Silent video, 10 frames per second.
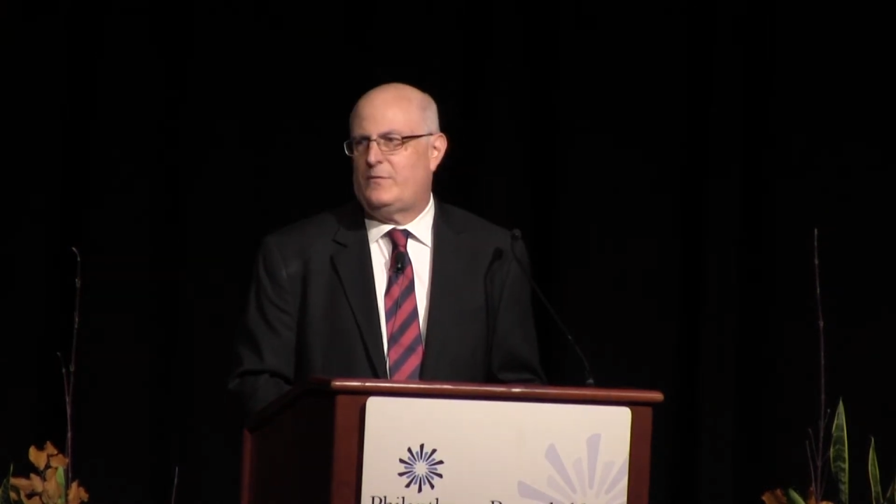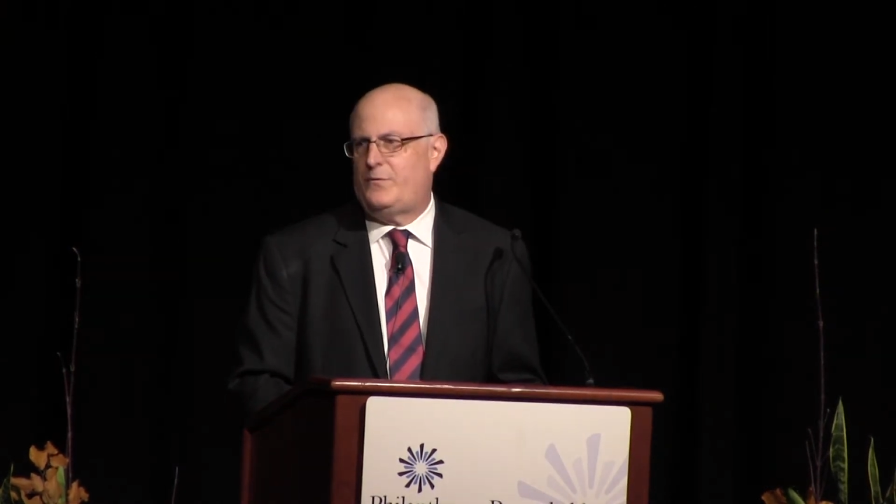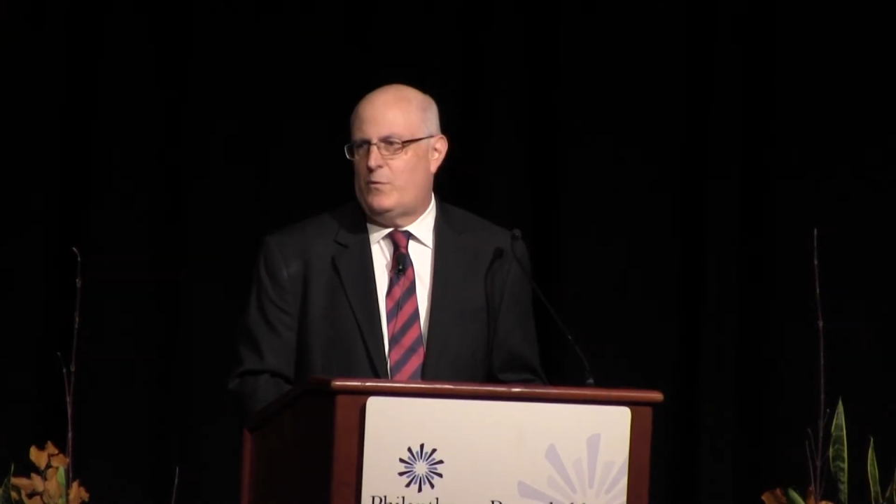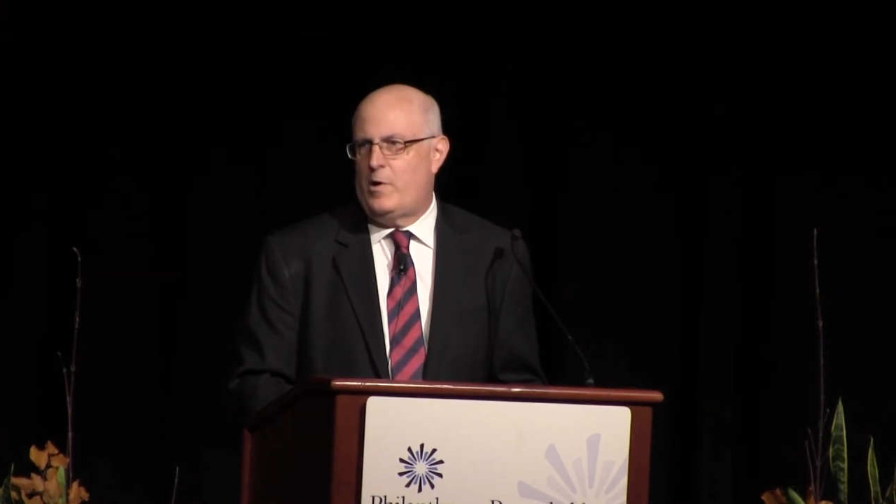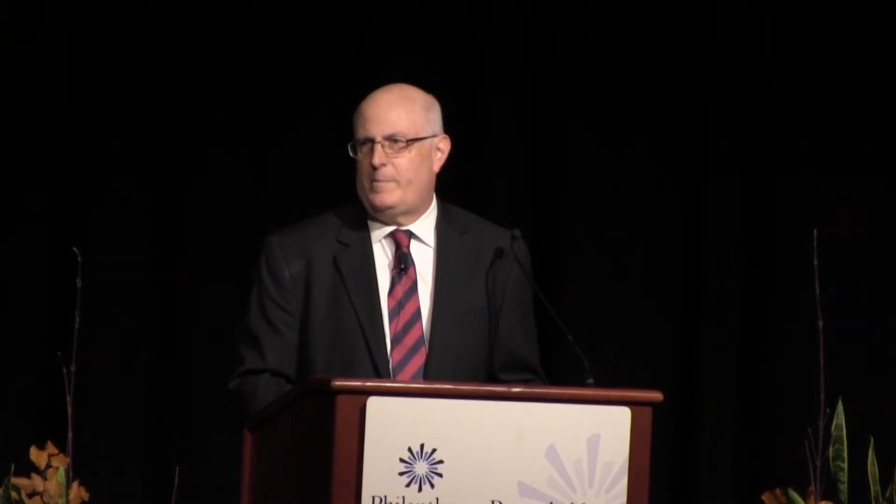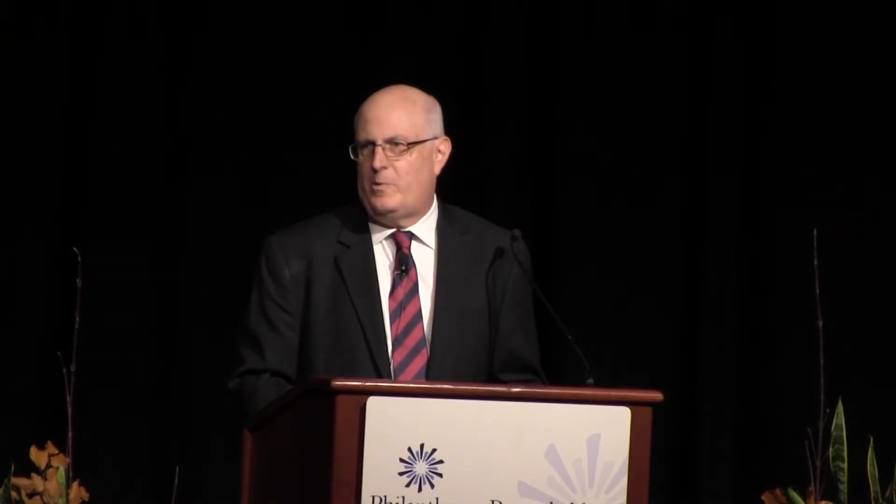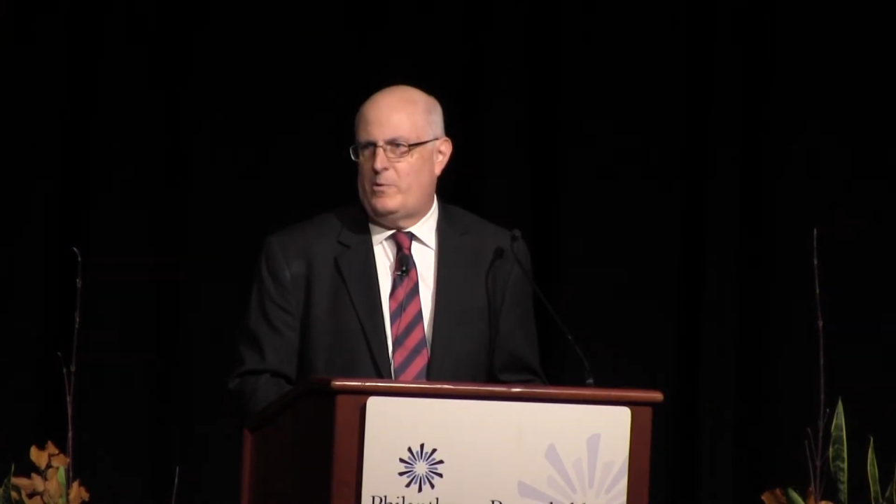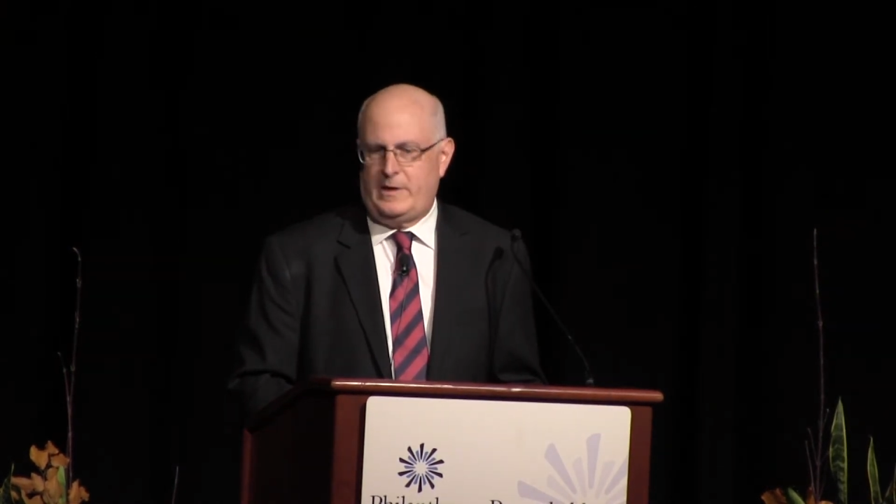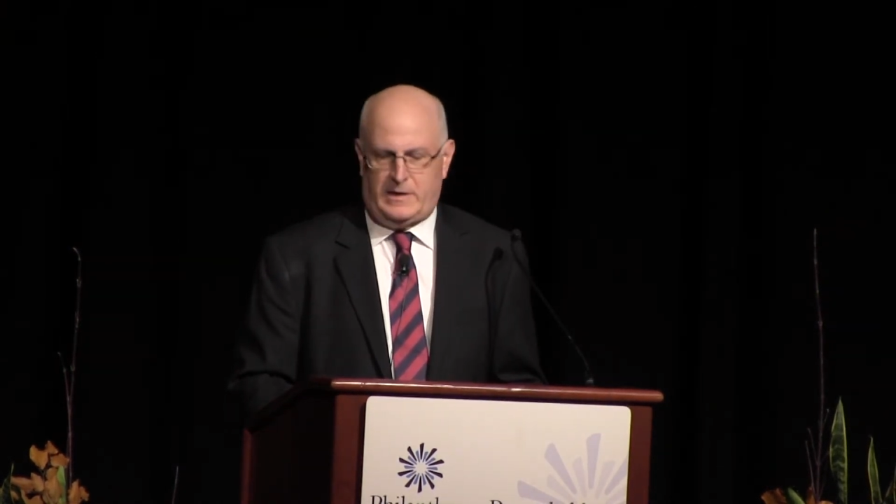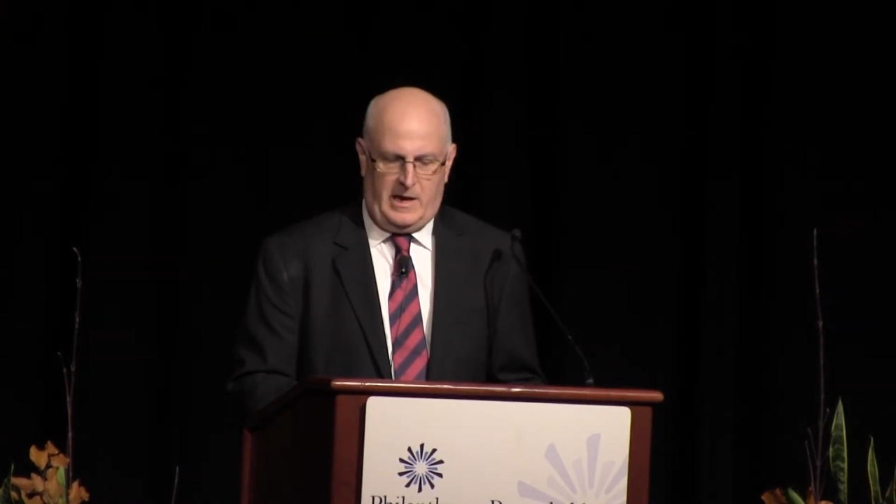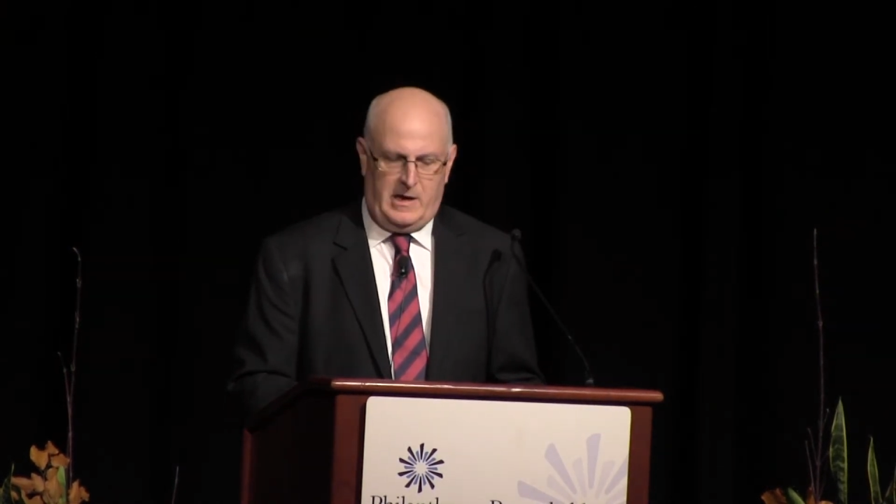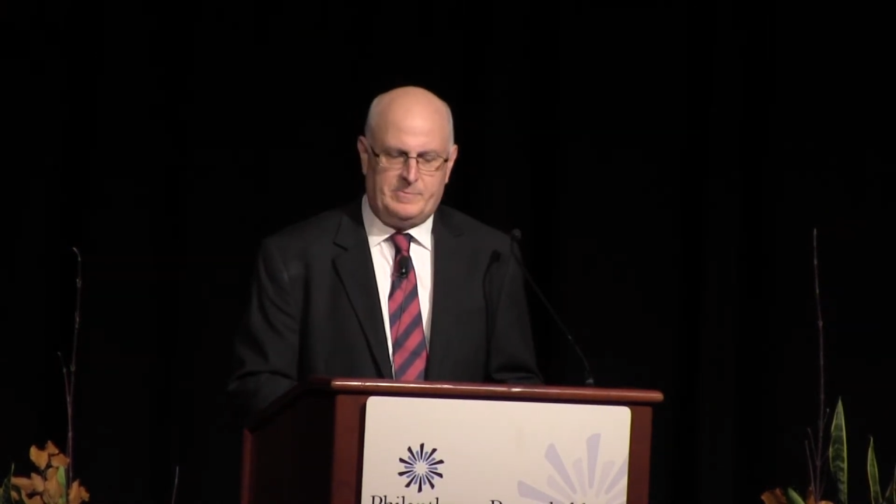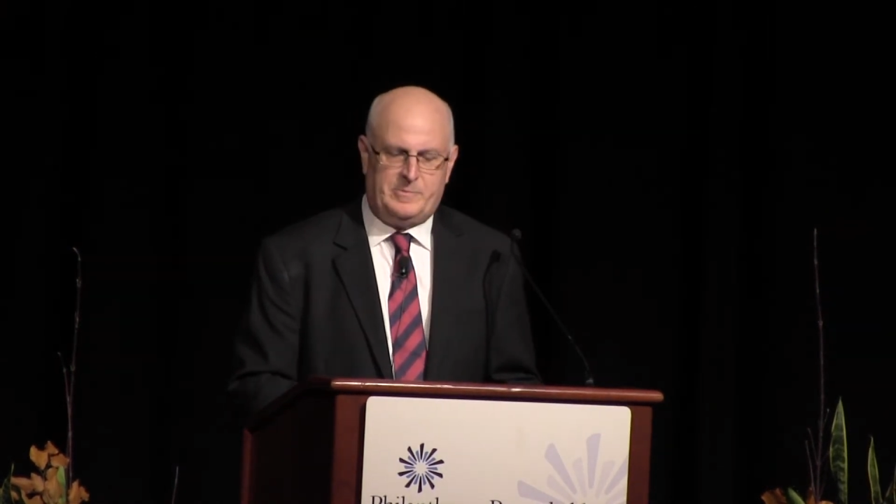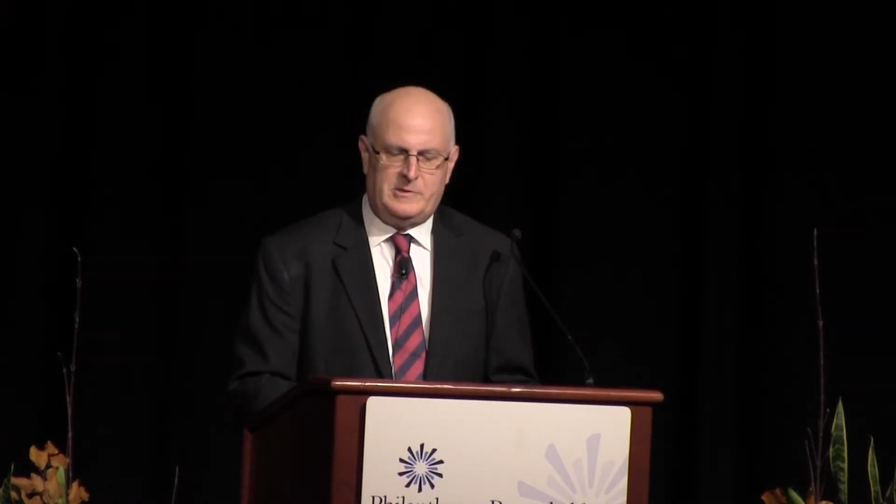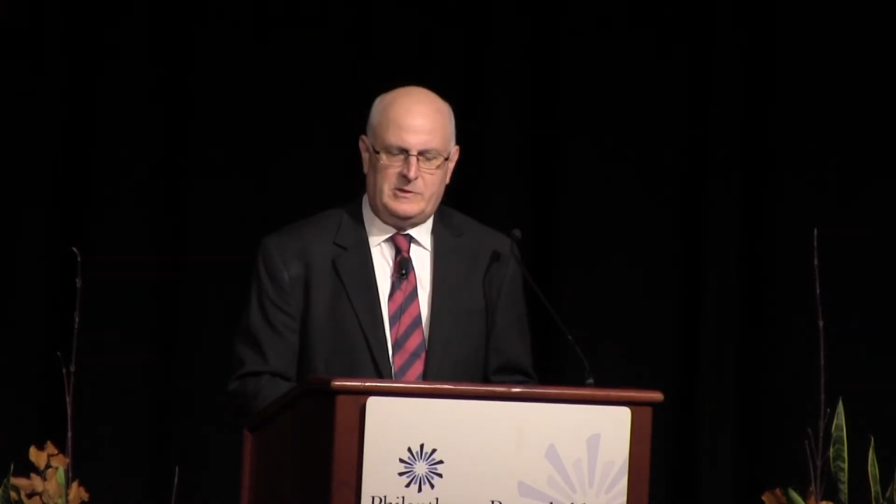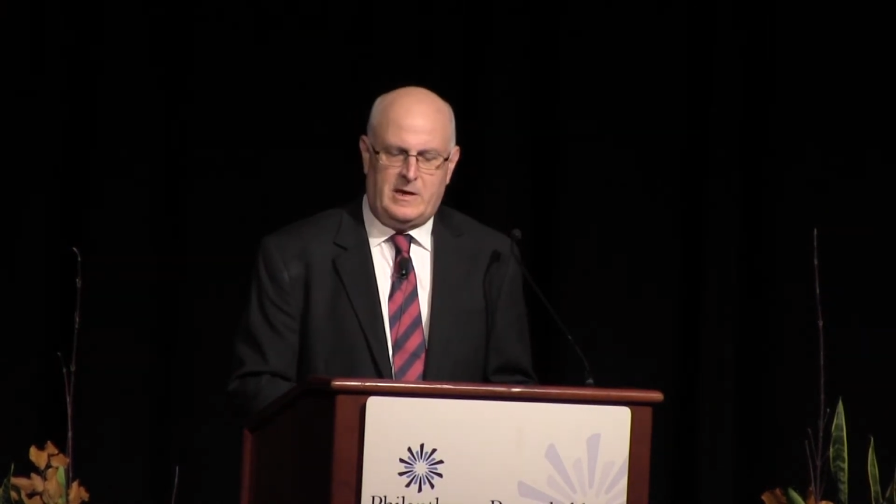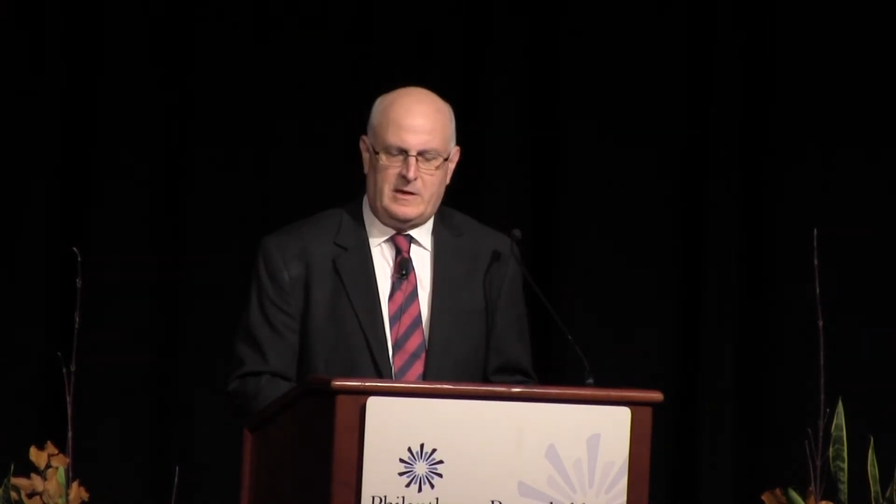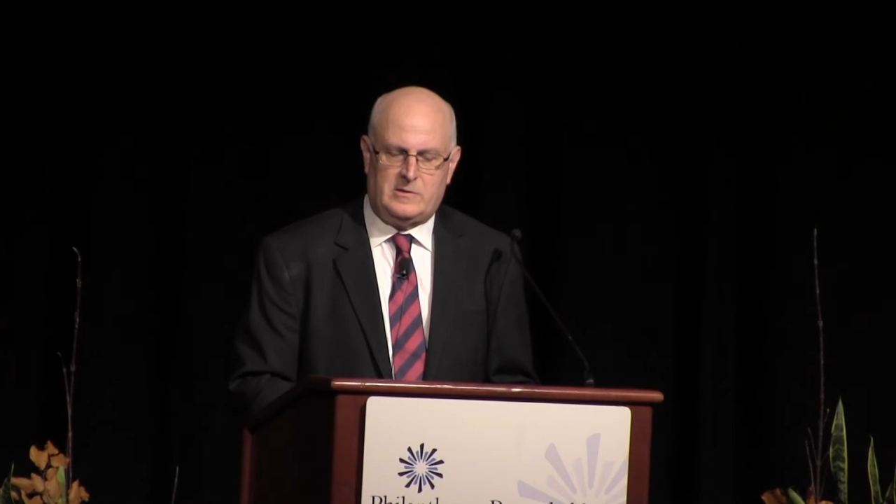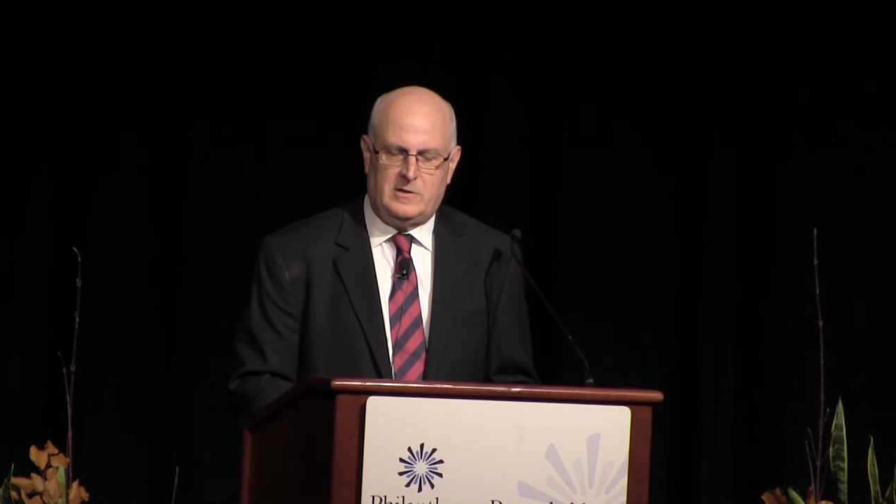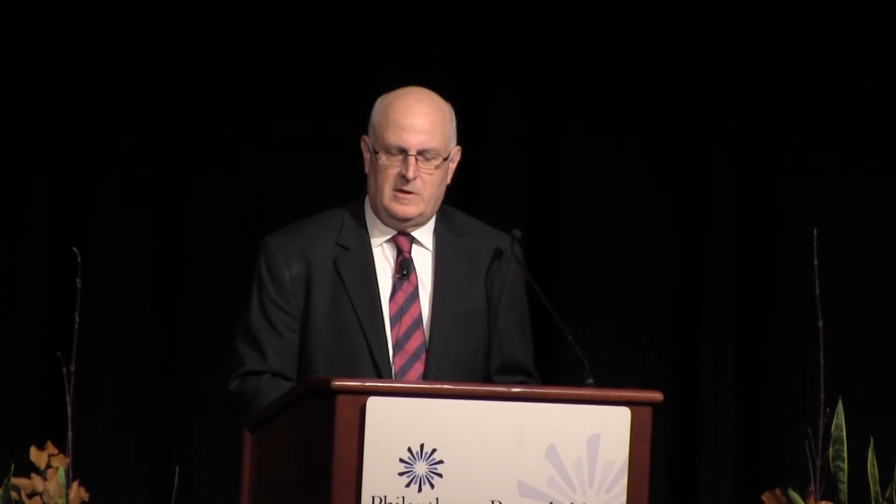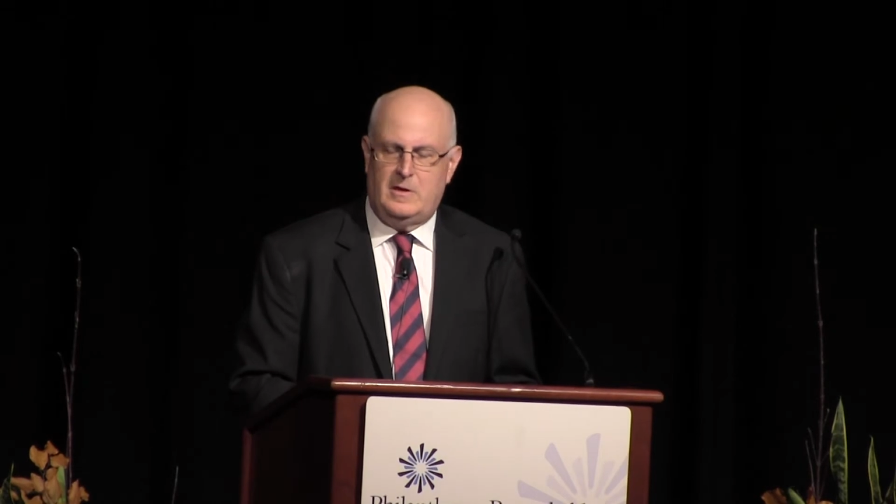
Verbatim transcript: 4.8%